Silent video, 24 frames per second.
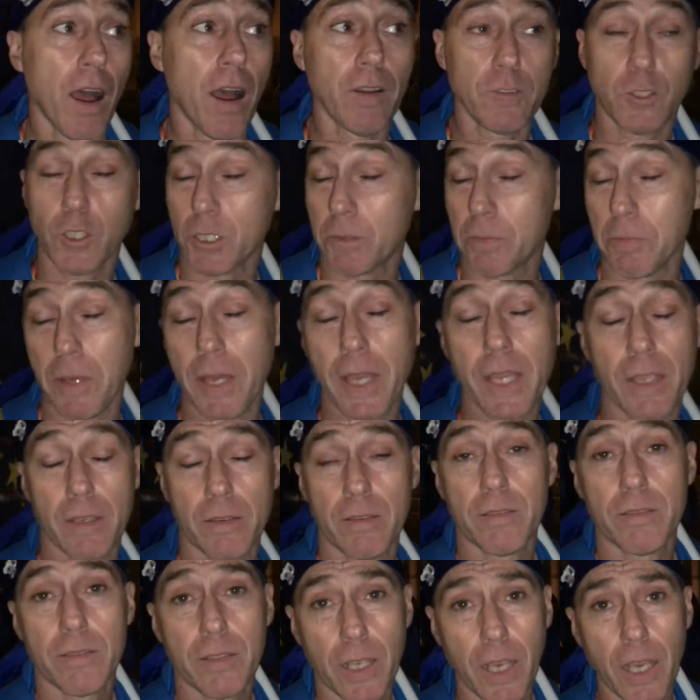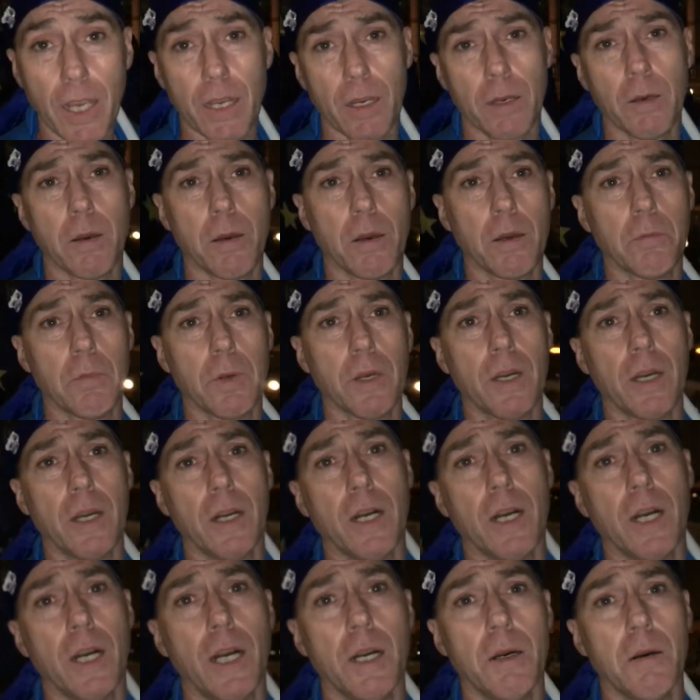Just me. Yeah,
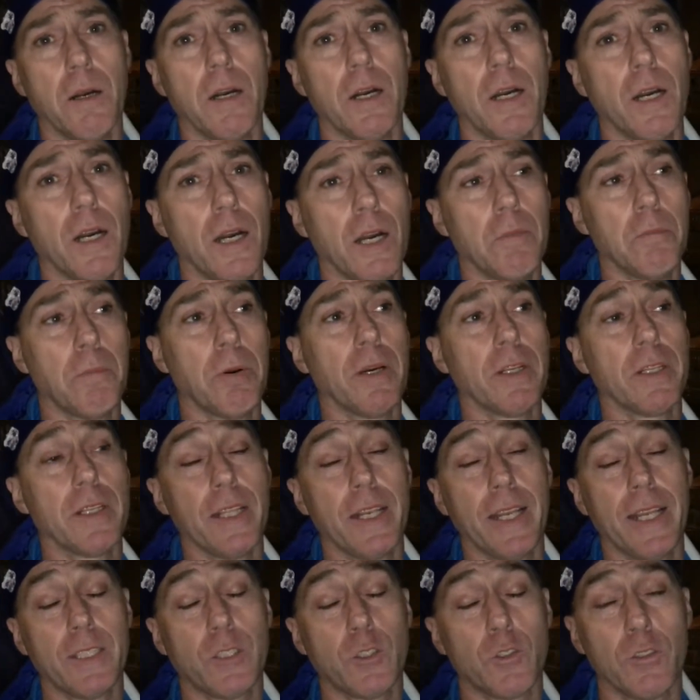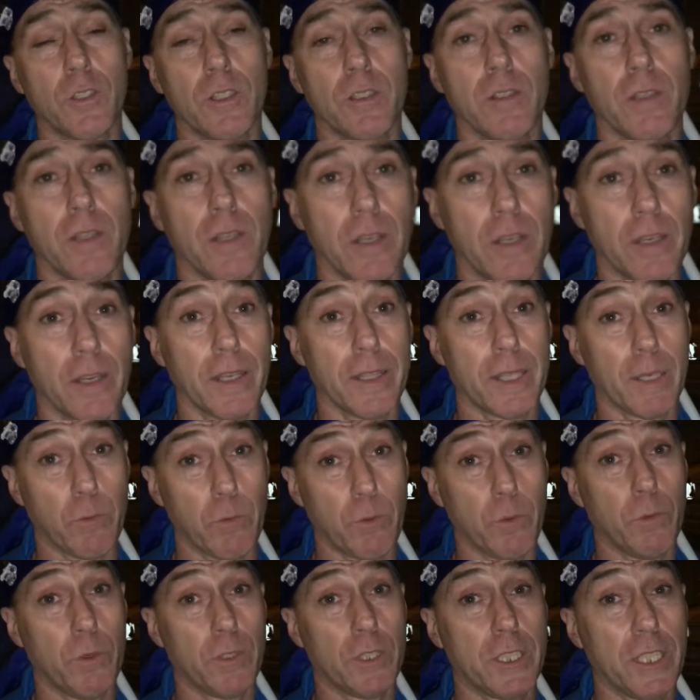I'm part of the electorate. I think
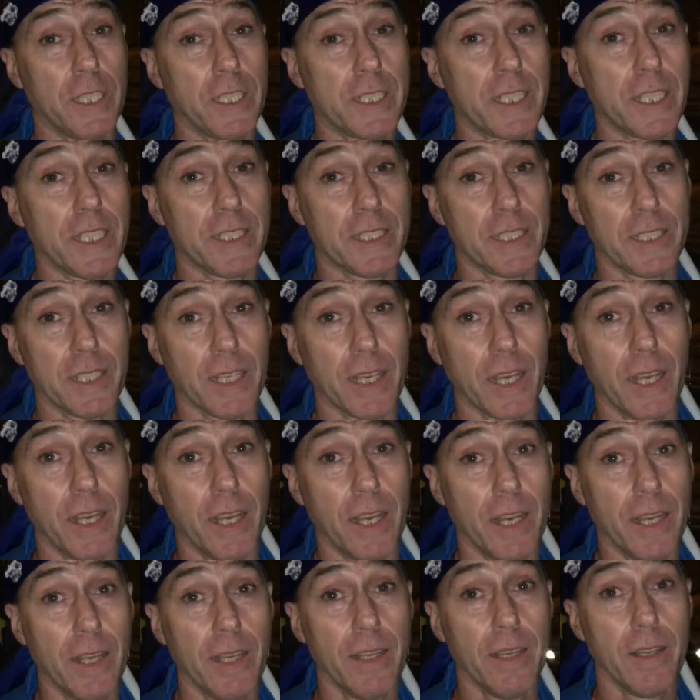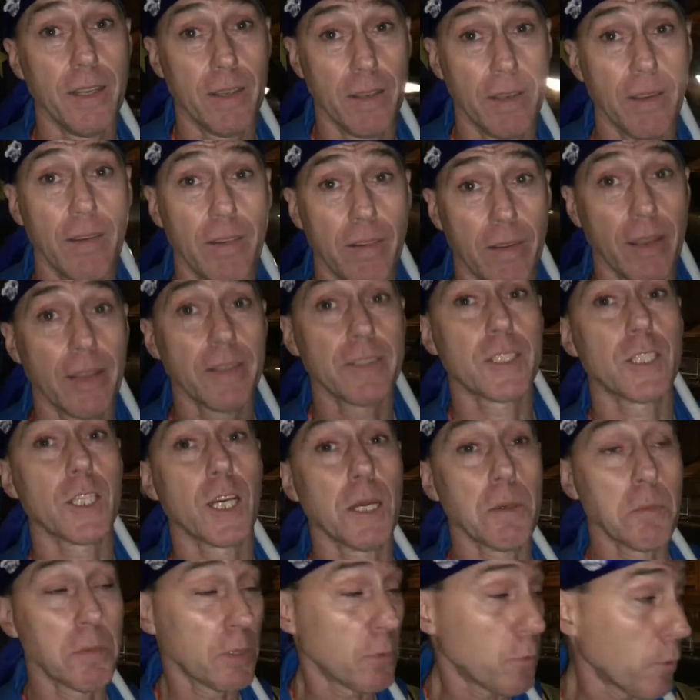we were cheated
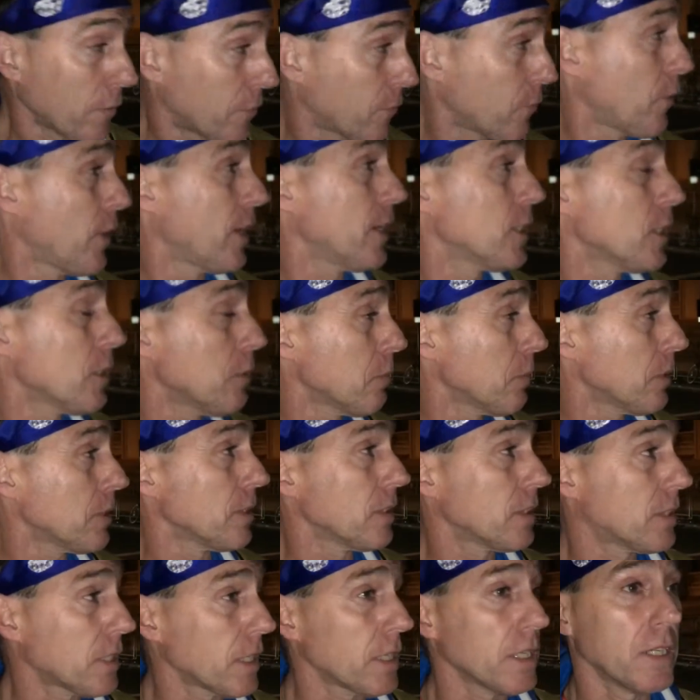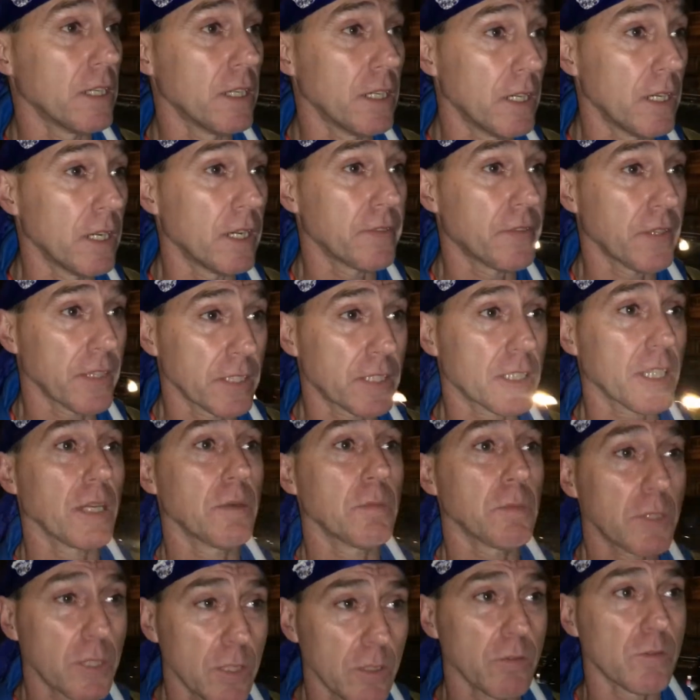time of the referendum, and I think it's
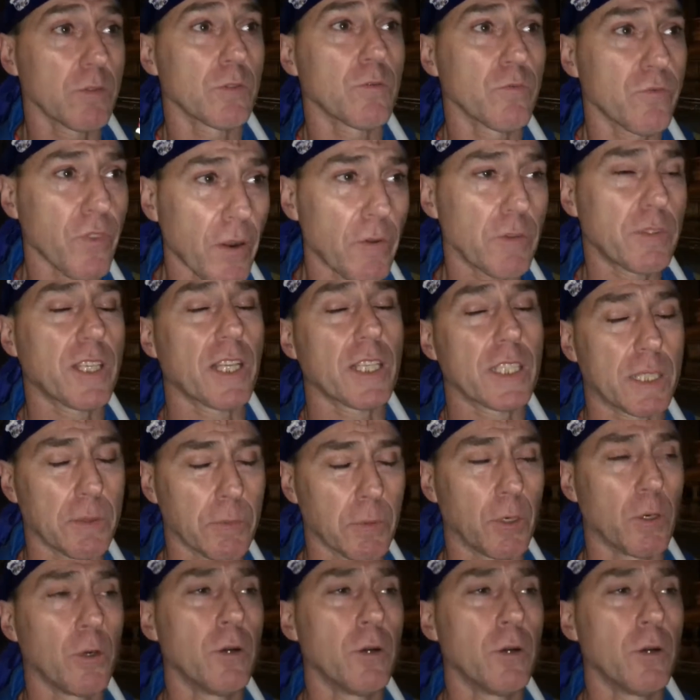very sensible.